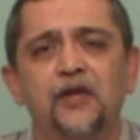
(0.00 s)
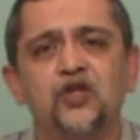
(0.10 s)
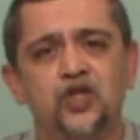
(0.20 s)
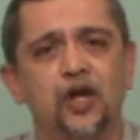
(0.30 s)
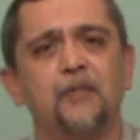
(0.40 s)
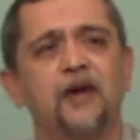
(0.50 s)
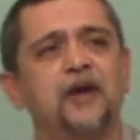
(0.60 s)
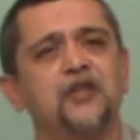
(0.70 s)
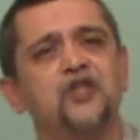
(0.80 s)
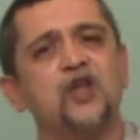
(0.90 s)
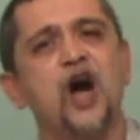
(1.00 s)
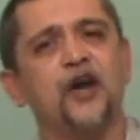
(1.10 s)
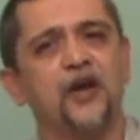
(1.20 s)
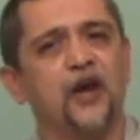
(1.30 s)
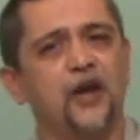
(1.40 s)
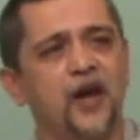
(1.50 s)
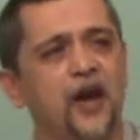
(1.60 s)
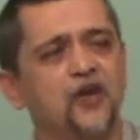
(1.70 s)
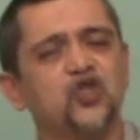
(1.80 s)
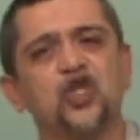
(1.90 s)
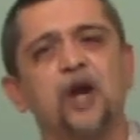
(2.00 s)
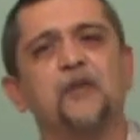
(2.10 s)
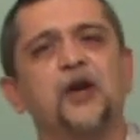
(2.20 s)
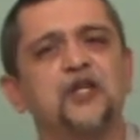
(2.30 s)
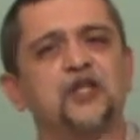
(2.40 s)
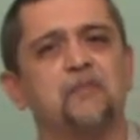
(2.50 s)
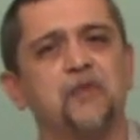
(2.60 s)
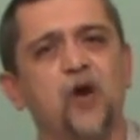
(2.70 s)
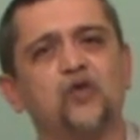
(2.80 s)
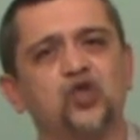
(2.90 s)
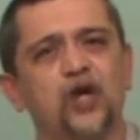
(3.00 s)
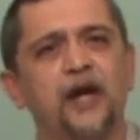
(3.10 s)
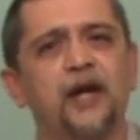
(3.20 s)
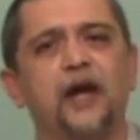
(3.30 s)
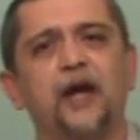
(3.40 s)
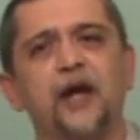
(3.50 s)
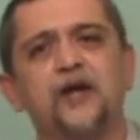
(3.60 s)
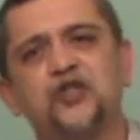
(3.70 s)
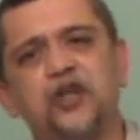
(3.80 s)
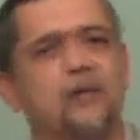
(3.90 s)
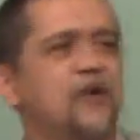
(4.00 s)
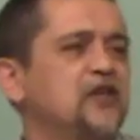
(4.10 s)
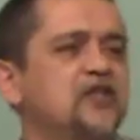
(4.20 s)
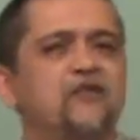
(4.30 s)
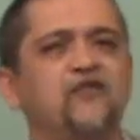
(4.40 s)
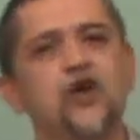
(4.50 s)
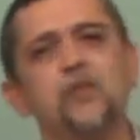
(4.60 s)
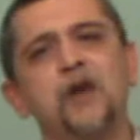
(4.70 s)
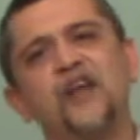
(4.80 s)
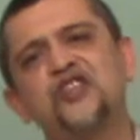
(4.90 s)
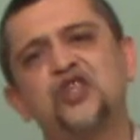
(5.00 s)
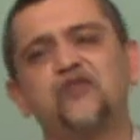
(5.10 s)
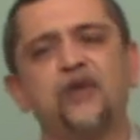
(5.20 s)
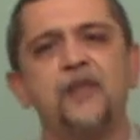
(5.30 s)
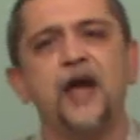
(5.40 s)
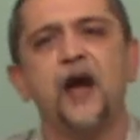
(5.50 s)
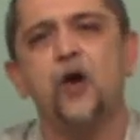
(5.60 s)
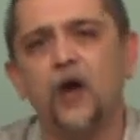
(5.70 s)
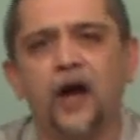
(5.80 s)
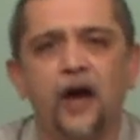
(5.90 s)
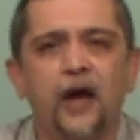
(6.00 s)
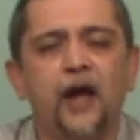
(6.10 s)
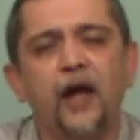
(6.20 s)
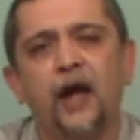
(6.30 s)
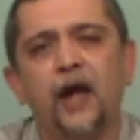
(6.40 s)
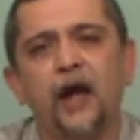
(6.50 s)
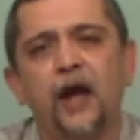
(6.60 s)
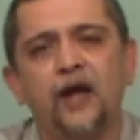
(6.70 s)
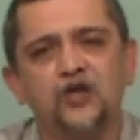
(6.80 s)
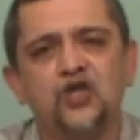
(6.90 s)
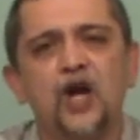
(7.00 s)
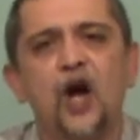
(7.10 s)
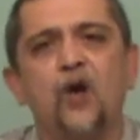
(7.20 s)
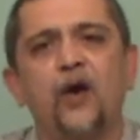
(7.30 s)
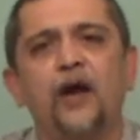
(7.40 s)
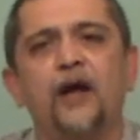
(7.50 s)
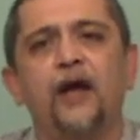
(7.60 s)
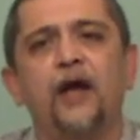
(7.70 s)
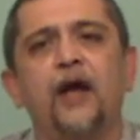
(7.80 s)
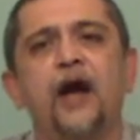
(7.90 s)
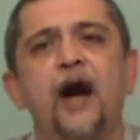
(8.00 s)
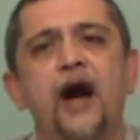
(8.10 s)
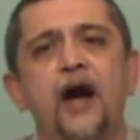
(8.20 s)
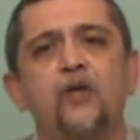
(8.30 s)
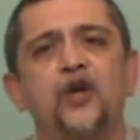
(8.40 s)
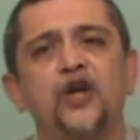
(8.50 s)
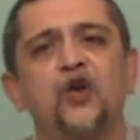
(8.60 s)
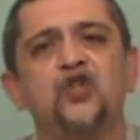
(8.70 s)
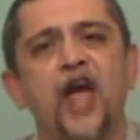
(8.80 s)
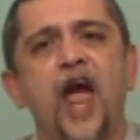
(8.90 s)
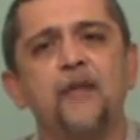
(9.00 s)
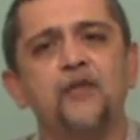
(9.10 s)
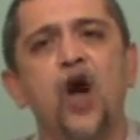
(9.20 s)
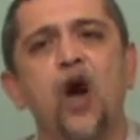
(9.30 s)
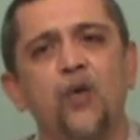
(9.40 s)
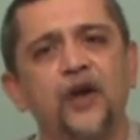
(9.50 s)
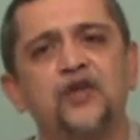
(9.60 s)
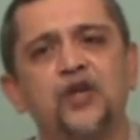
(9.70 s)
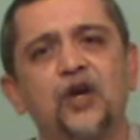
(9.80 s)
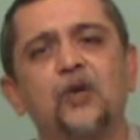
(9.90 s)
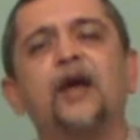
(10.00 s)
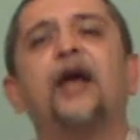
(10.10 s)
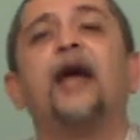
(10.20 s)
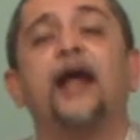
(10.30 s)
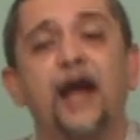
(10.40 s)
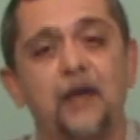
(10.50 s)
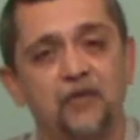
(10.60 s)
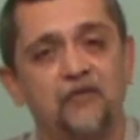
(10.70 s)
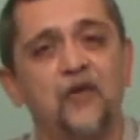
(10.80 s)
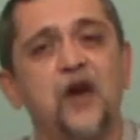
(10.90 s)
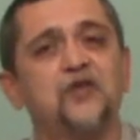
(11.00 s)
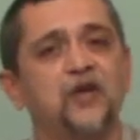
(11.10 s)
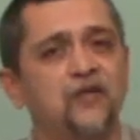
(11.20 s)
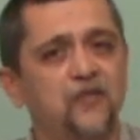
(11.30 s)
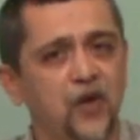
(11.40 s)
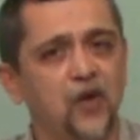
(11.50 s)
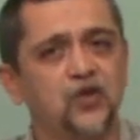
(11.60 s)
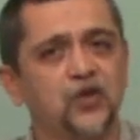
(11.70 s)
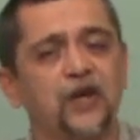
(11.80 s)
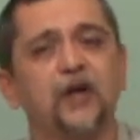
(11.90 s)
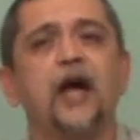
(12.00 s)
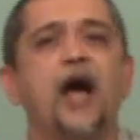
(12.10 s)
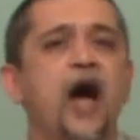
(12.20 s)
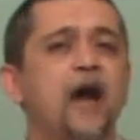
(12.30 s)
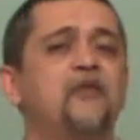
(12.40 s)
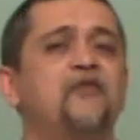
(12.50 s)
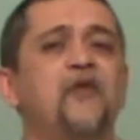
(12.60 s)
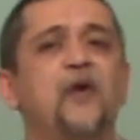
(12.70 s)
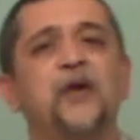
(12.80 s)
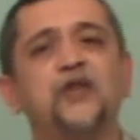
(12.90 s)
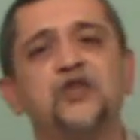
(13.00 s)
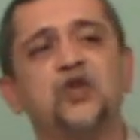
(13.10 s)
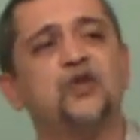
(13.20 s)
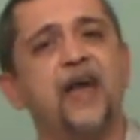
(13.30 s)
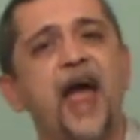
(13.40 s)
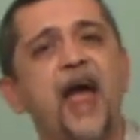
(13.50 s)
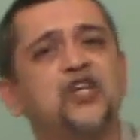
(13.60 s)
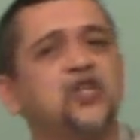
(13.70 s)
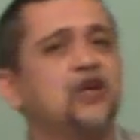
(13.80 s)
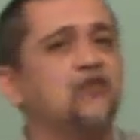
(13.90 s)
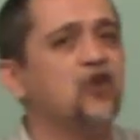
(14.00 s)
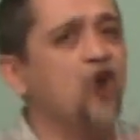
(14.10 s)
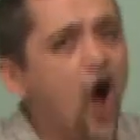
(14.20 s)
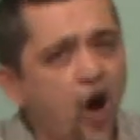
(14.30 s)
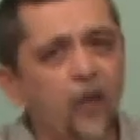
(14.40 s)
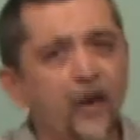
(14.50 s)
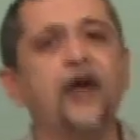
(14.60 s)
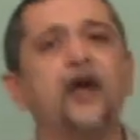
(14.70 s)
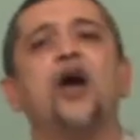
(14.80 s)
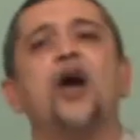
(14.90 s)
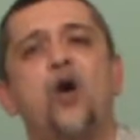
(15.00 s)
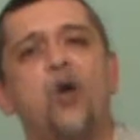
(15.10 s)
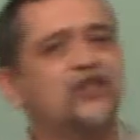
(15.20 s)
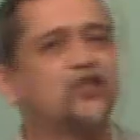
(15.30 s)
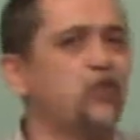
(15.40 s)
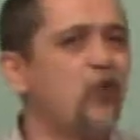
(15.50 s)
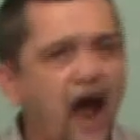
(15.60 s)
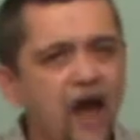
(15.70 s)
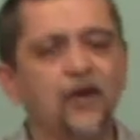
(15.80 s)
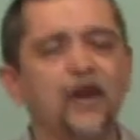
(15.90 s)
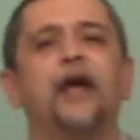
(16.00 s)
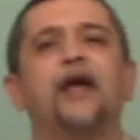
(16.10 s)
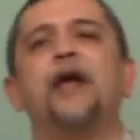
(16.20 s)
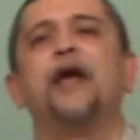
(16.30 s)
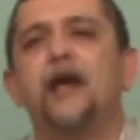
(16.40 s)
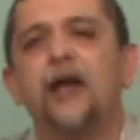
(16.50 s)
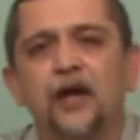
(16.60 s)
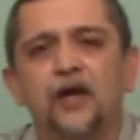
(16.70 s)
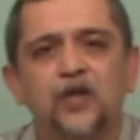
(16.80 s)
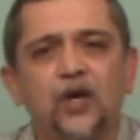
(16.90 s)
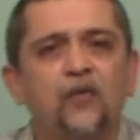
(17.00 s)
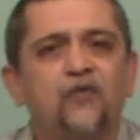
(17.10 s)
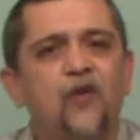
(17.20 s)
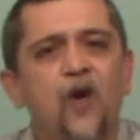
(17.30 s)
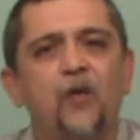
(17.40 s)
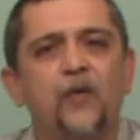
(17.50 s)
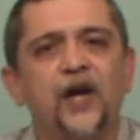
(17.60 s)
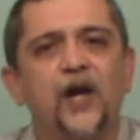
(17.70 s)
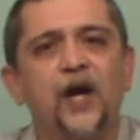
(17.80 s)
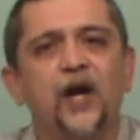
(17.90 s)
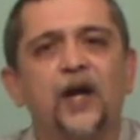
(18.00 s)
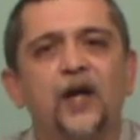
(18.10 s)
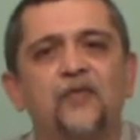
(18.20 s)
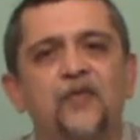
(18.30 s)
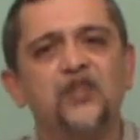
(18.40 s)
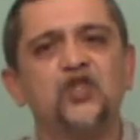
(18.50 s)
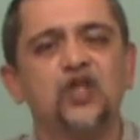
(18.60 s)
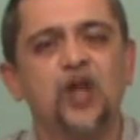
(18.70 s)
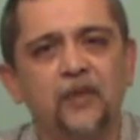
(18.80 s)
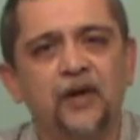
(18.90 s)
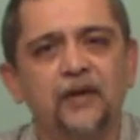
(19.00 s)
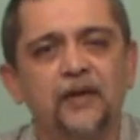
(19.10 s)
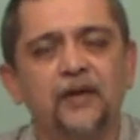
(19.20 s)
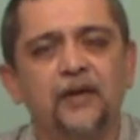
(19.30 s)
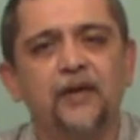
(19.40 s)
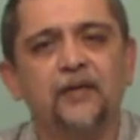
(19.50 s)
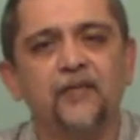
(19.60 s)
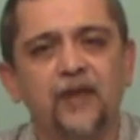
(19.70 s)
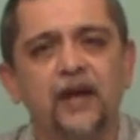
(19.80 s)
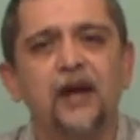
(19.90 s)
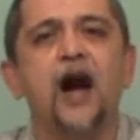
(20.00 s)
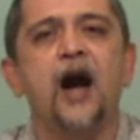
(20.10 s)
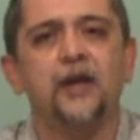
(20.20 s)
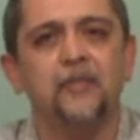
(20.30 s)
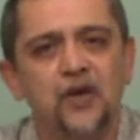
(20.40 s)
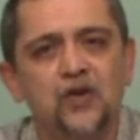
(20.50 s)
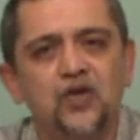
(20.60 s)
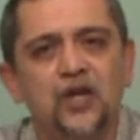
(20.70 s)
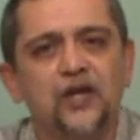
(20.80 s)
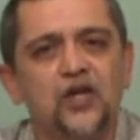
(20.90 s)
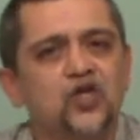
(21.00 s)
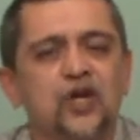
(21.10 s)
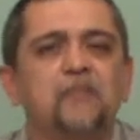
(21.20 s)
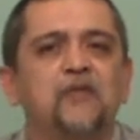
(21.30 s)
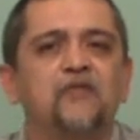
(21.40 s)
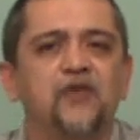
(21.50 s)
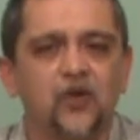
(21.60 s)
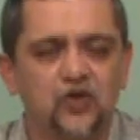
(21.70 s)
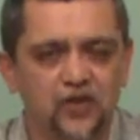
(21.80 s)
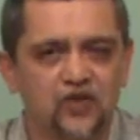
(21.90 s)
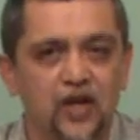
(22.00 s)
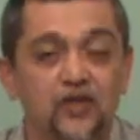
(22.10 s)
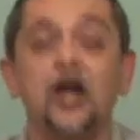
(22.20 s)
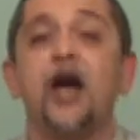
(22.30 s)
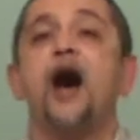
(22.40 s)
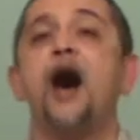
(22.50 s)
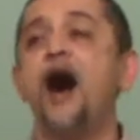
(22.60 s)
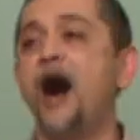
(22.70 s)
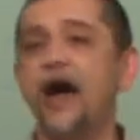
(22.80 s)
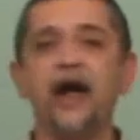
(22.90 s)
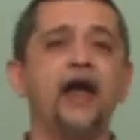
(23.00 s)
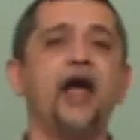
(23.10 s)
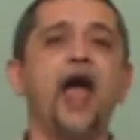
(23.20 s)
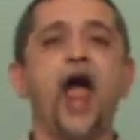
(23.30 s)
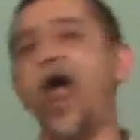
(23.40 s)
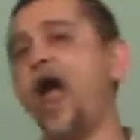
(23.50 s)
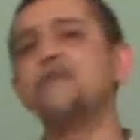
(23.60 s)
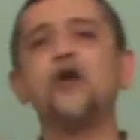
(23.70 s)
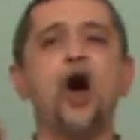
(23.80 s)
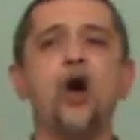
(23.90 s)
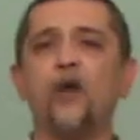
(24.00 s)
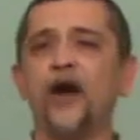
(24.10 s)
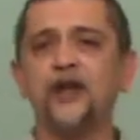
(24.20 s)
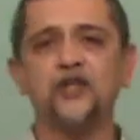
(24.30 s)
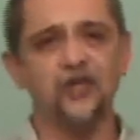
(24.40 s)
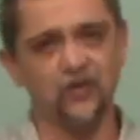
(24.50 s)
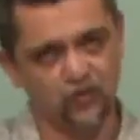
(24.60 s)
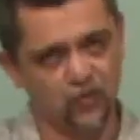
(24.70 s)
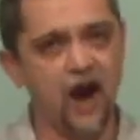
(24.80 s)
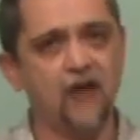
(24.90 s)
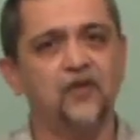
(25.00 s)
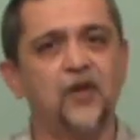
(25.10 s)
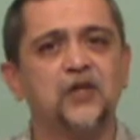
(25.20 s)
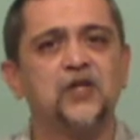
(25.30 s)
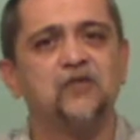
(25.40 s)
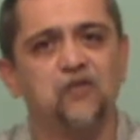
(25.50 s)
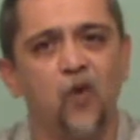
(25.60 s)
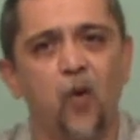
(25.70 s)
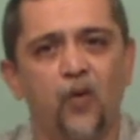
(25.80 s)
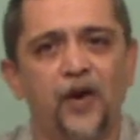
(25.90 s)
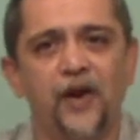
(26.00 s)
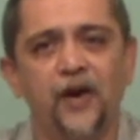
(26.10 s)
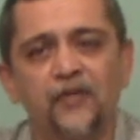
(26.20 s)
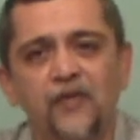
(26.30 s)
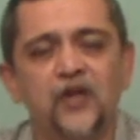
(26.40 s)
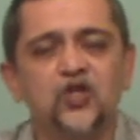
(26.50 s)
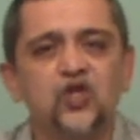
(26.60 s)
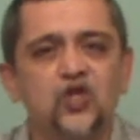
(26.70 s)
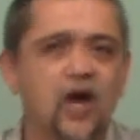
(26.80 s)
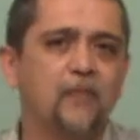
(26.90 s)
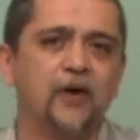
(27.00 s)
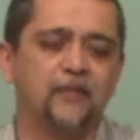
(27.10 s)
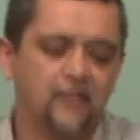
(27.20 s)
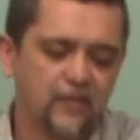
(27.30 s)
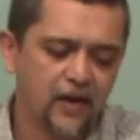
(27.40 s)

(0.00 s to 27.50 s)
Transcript: Summer is not yet here. Summer is approaching. Summer is a few months from now. And so I would use I'm going to, and I'm referring to the future. I'm referring to the action of going or traveling to Florida this summer. Then I am using the simple future tense. I am going to travel to Florida this summer.